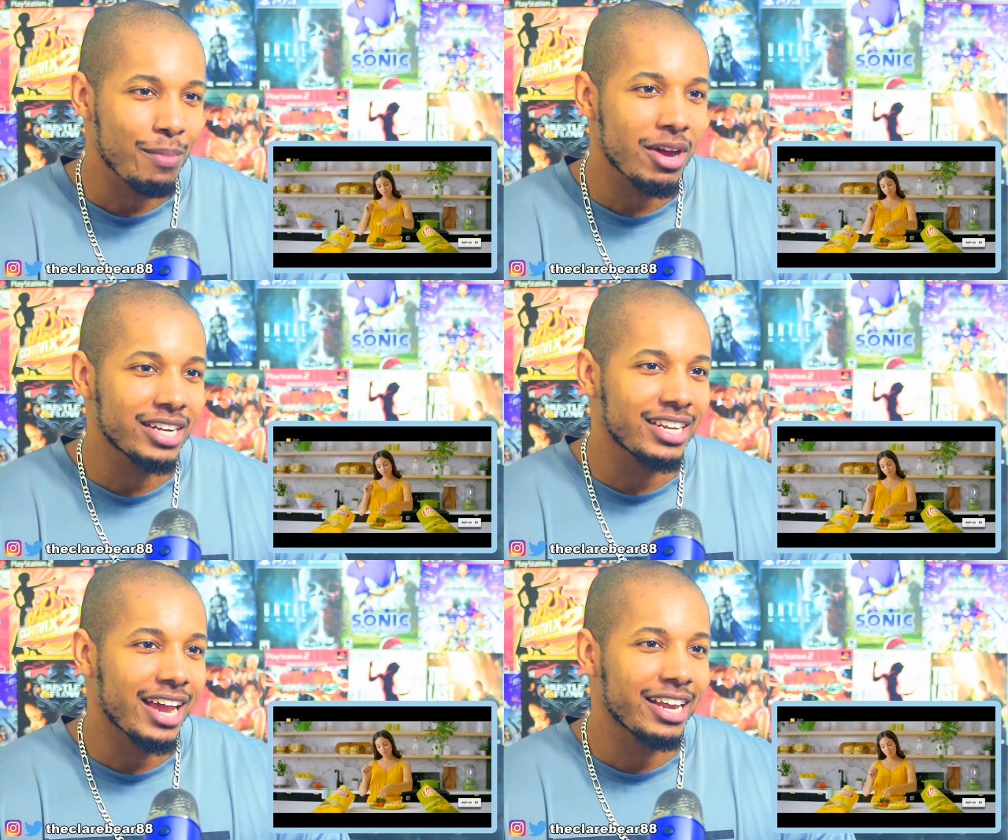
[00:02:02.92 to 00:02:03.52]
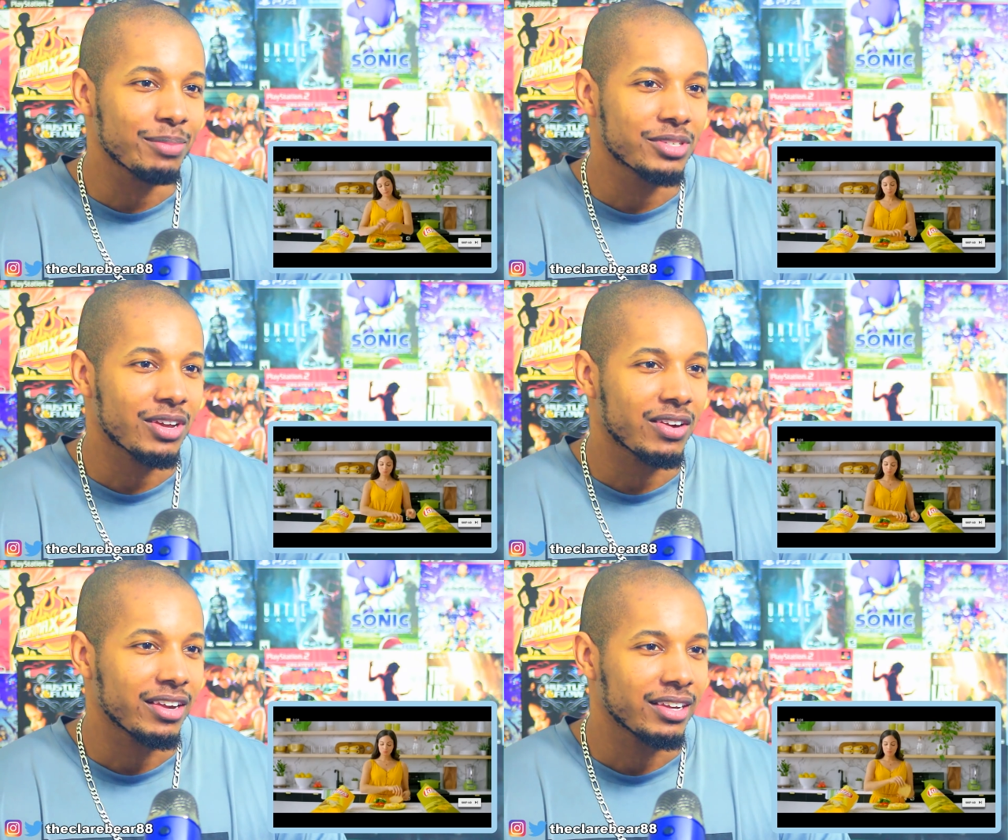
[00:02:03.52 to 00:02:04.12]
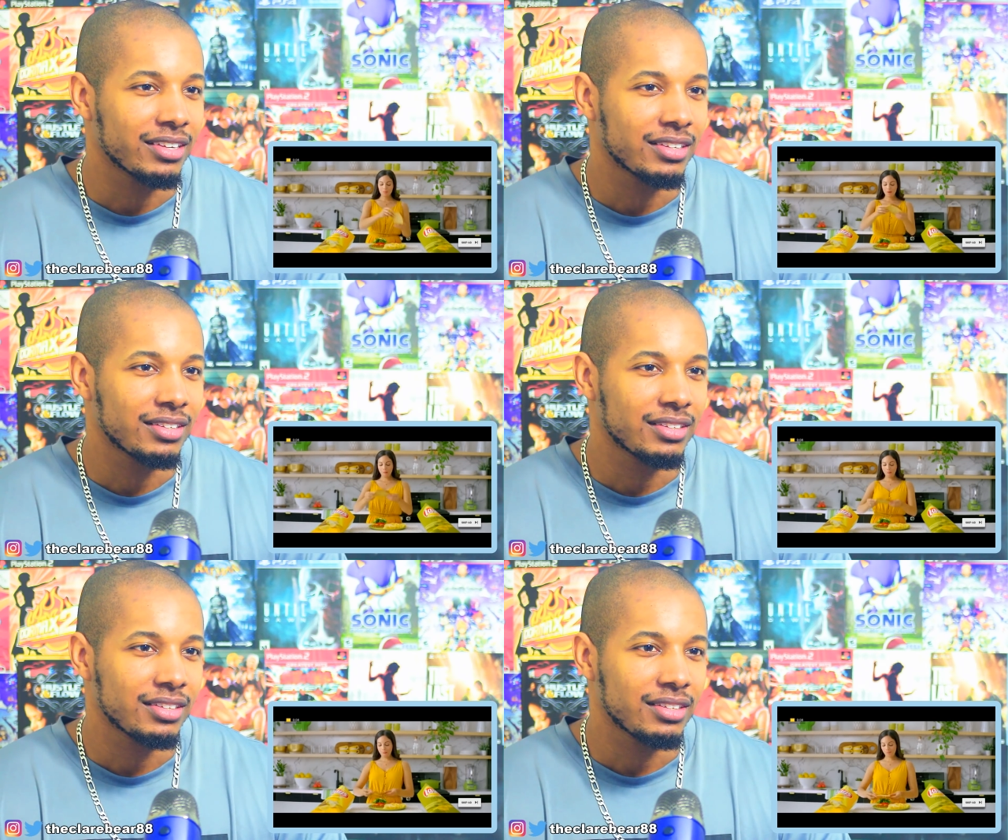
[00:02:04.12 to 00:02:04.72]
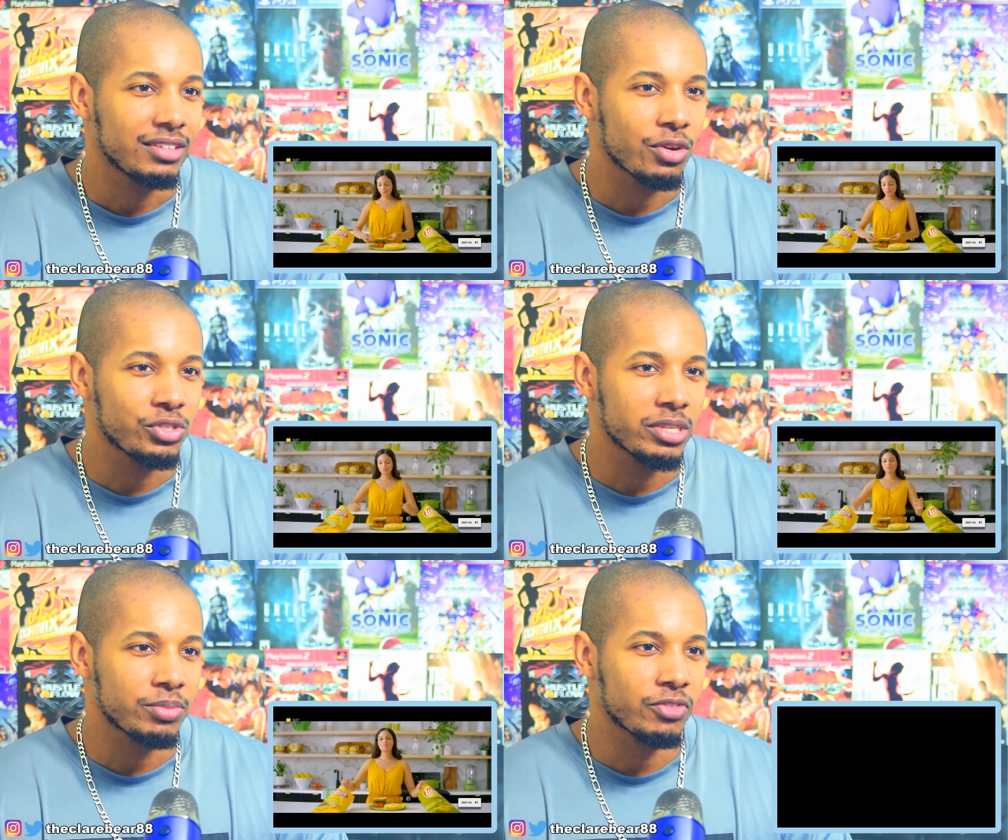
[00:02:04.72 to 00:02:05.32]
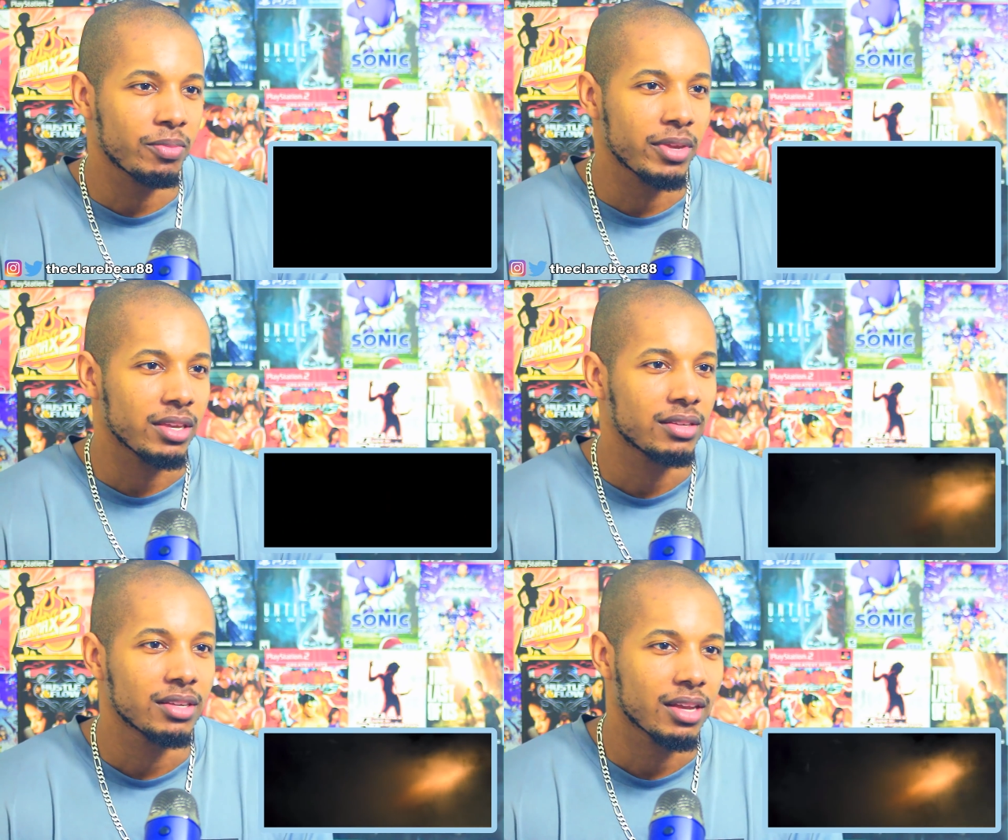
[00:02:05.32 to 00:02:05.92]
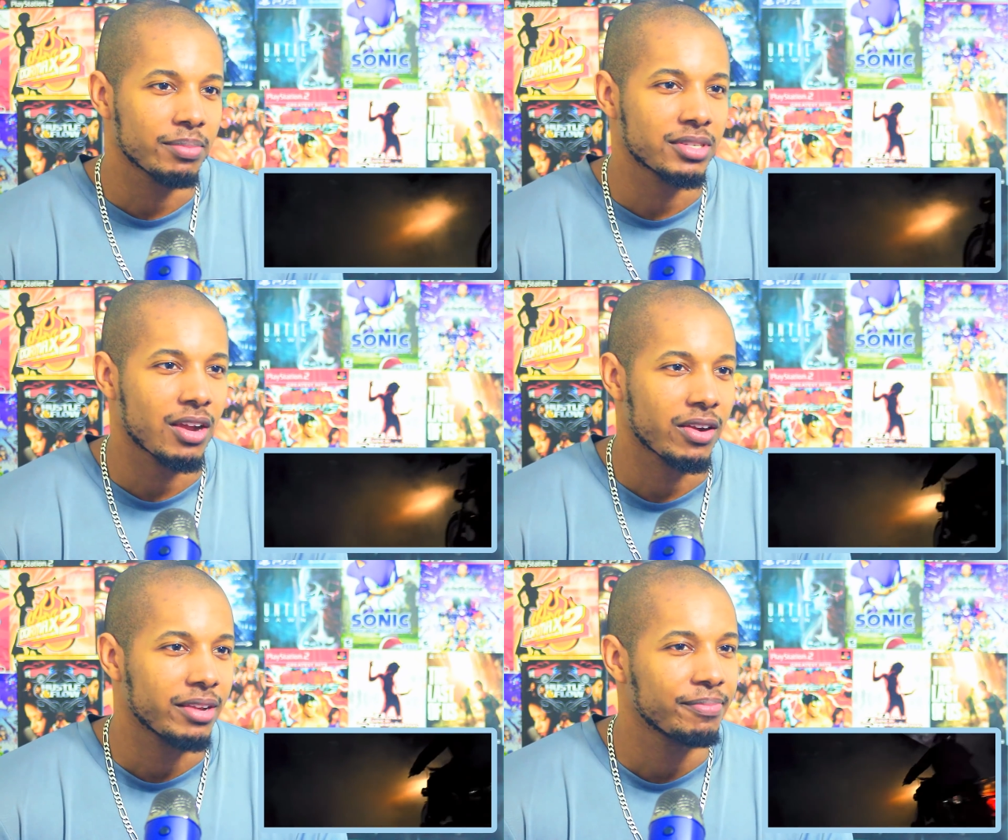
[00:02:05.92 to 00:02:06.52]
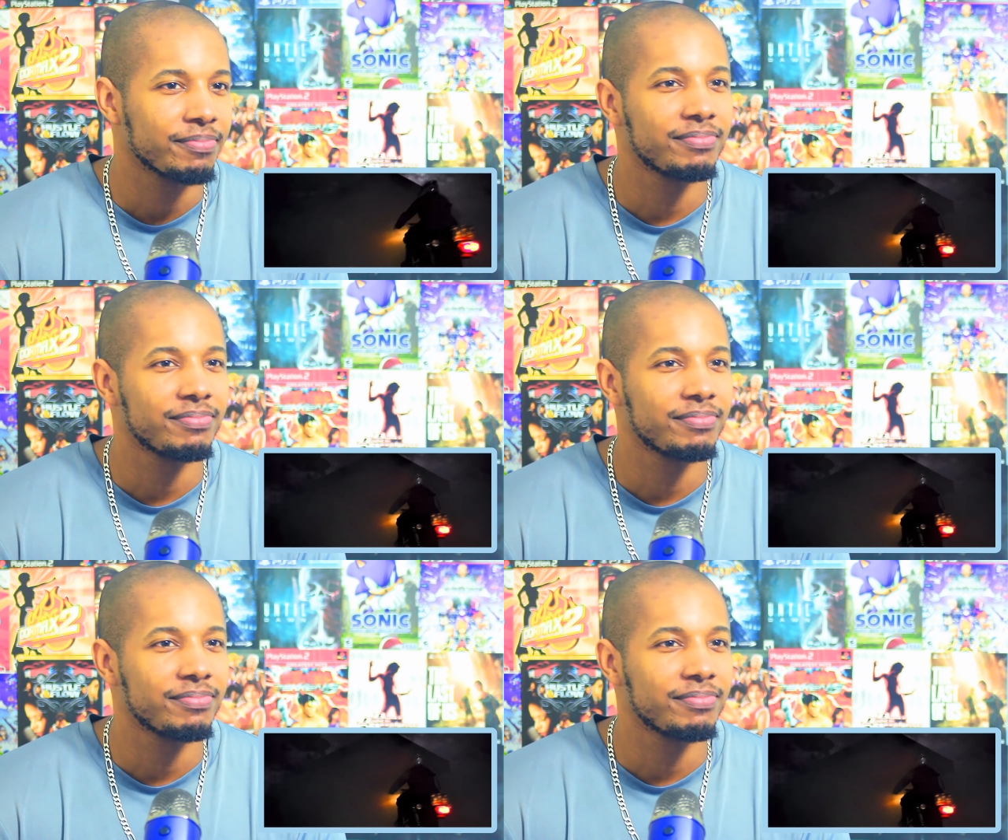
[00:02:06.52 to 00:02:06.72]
I'm on a diet, I'm sorry. No chips for me. I'm sorry.